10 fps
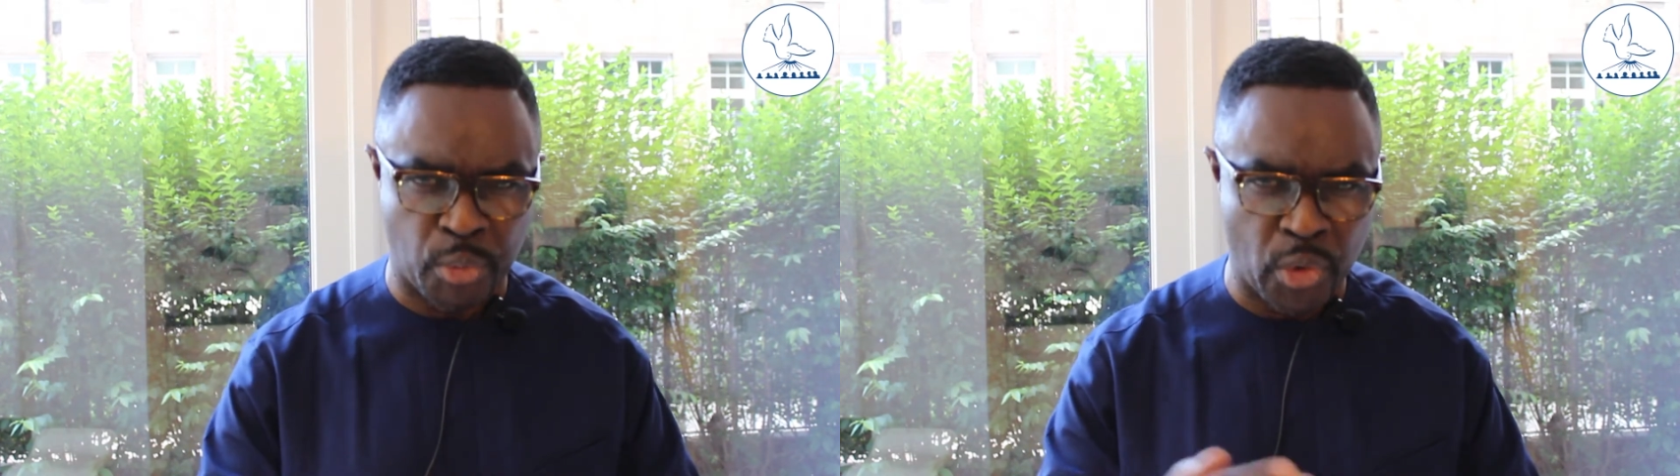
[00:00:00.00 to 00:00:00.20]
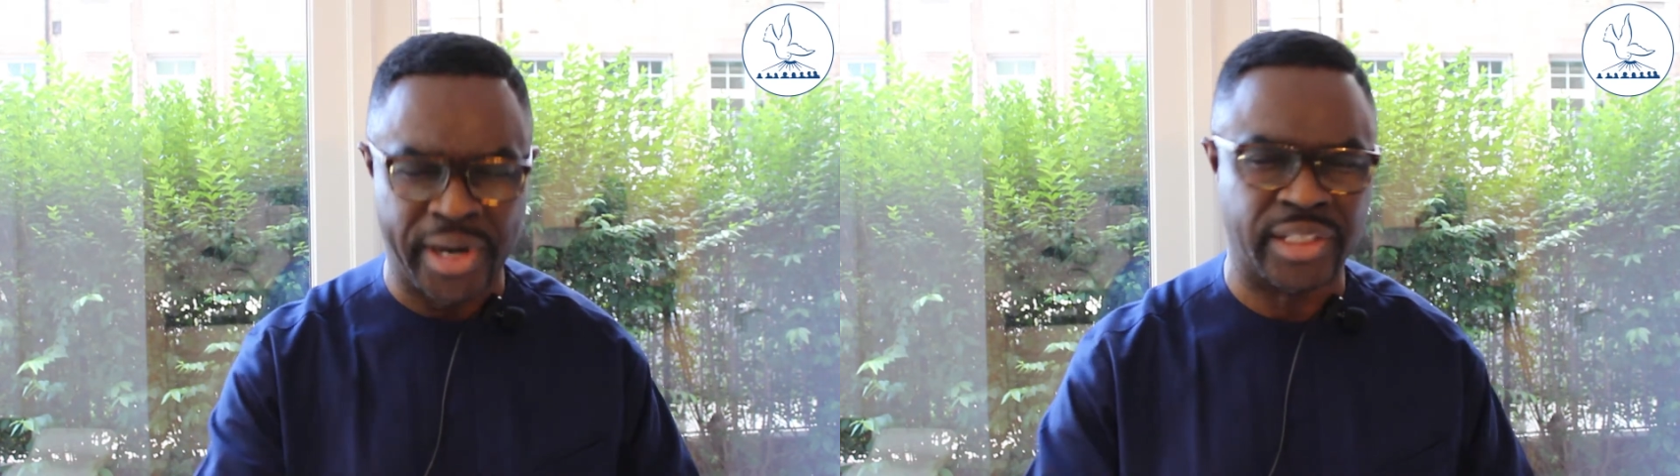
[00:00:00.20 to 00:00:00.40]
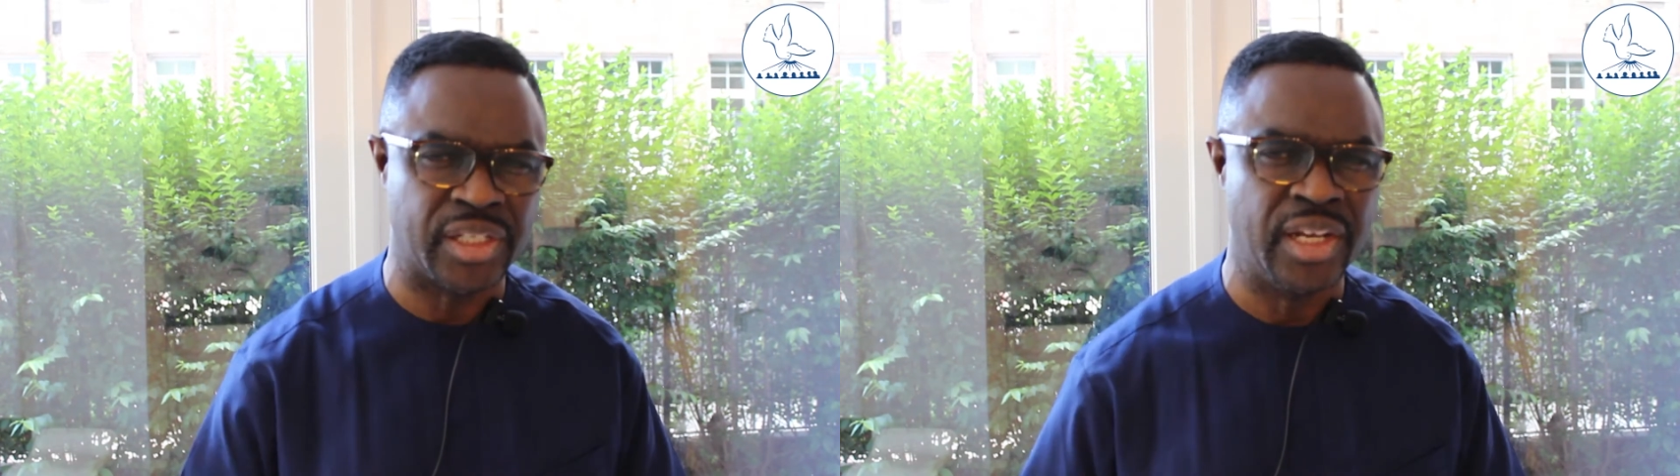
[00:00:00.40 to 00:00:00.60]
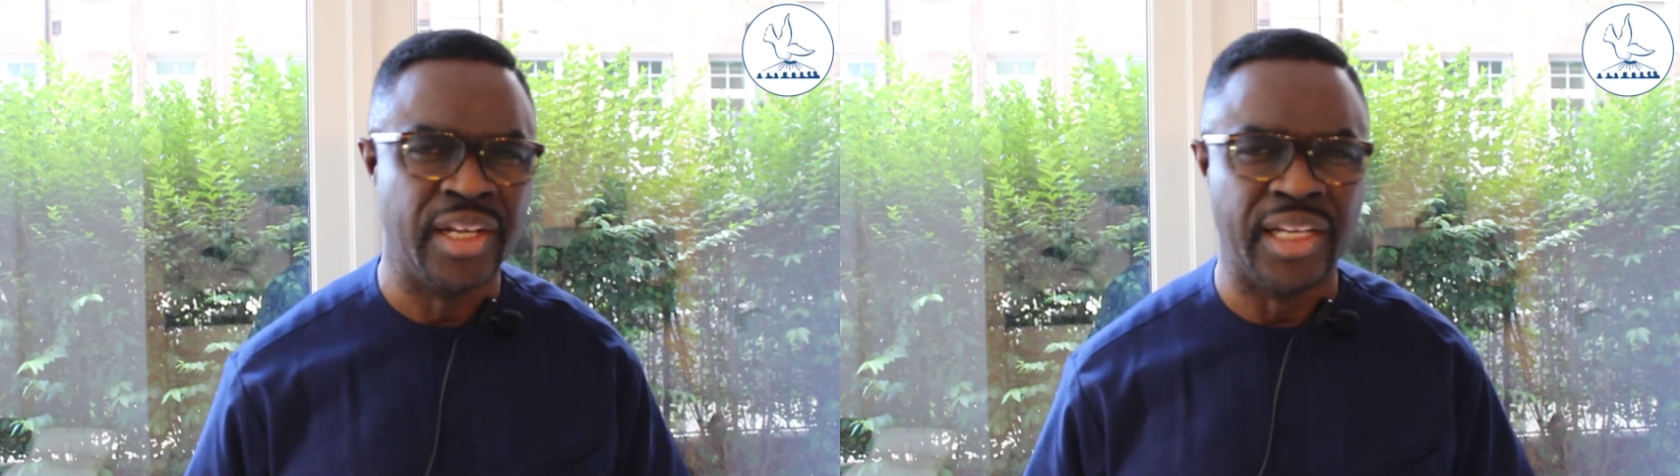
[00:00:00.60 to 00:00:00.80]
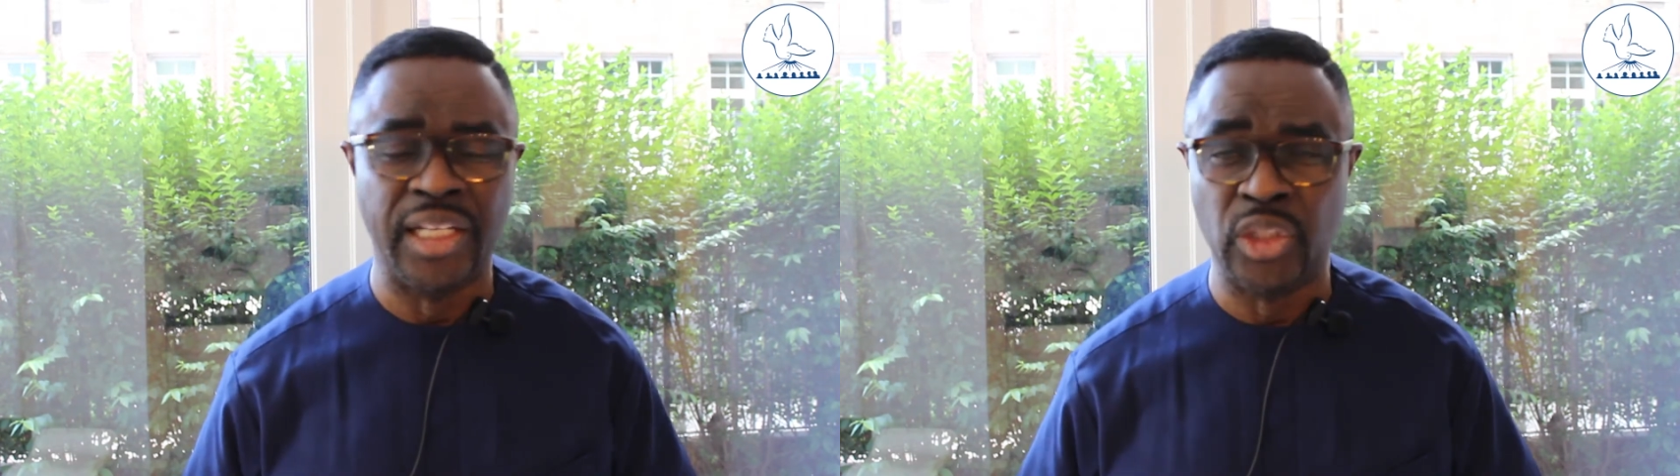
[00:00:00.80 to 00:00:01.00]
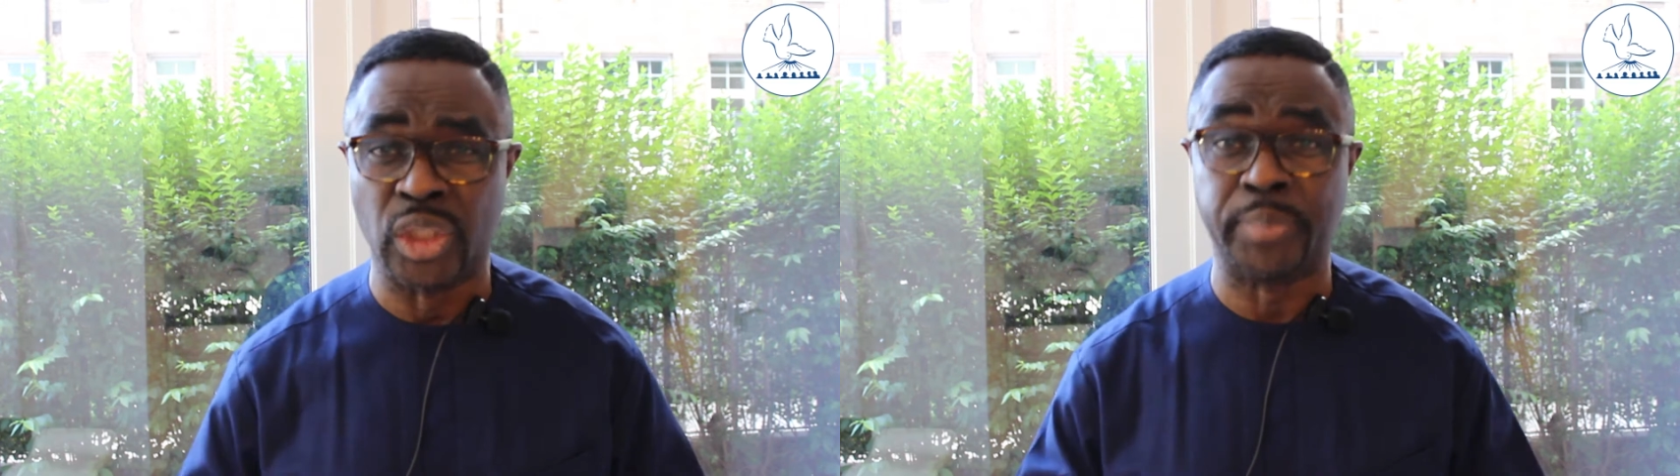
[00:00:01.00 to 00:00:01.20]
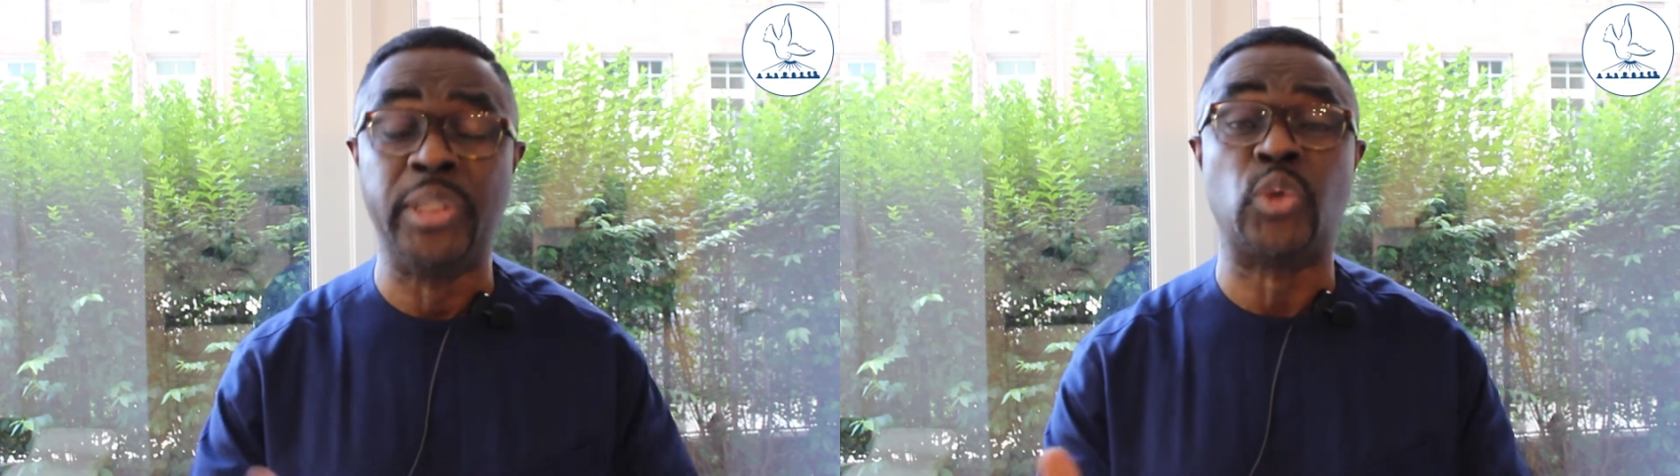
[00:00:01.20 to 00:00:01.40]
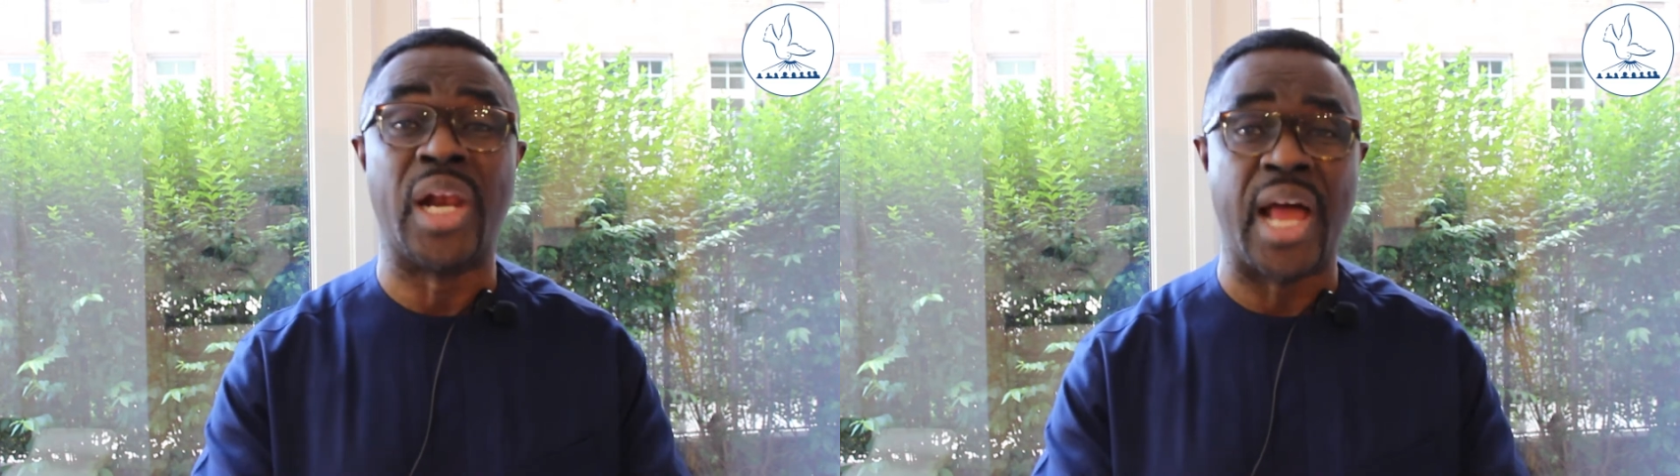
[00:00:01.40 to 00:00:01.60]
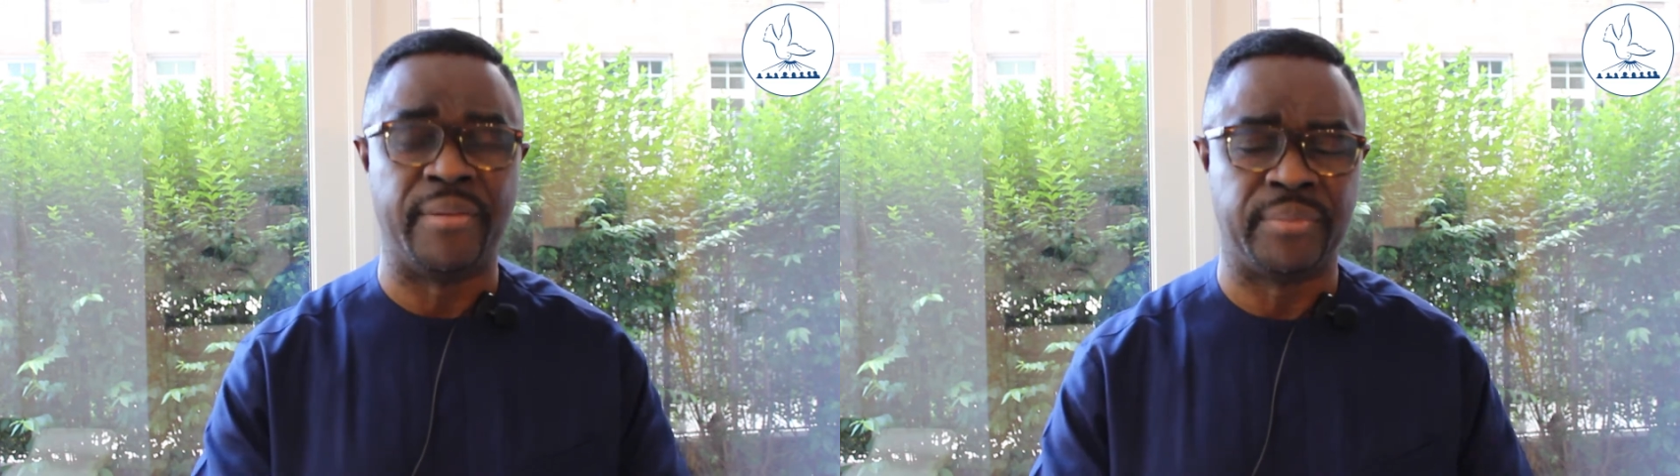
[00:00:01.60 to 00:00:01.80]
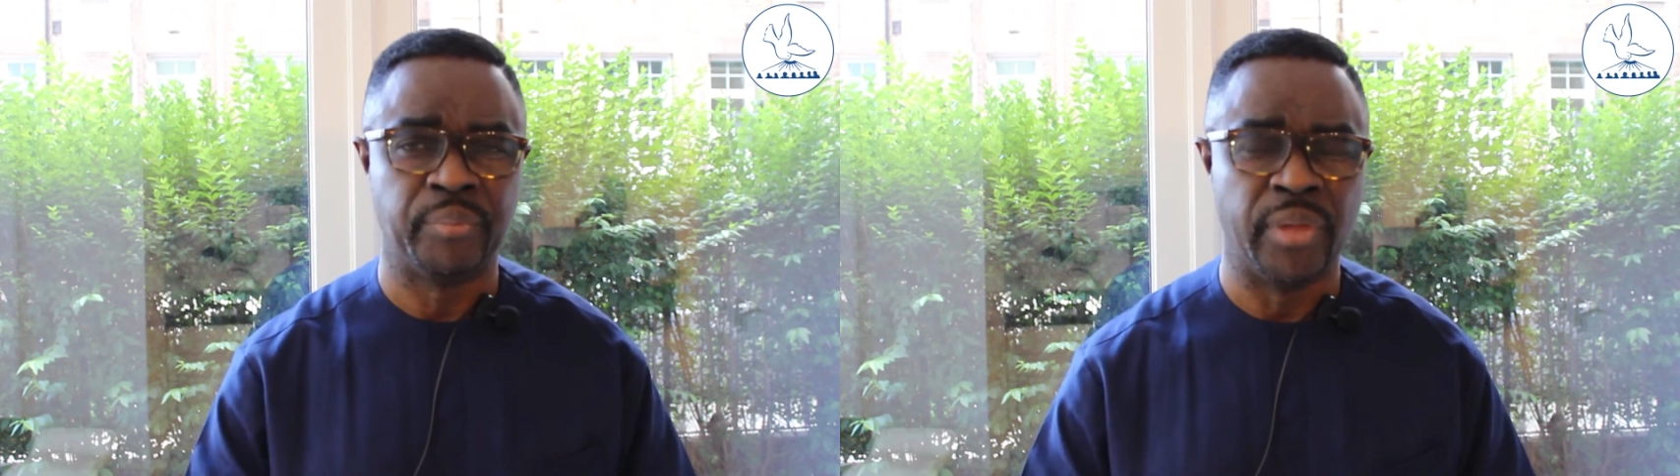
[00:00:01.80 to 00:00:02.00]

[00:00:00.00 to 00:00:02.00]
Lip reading: progress in your spiritual life,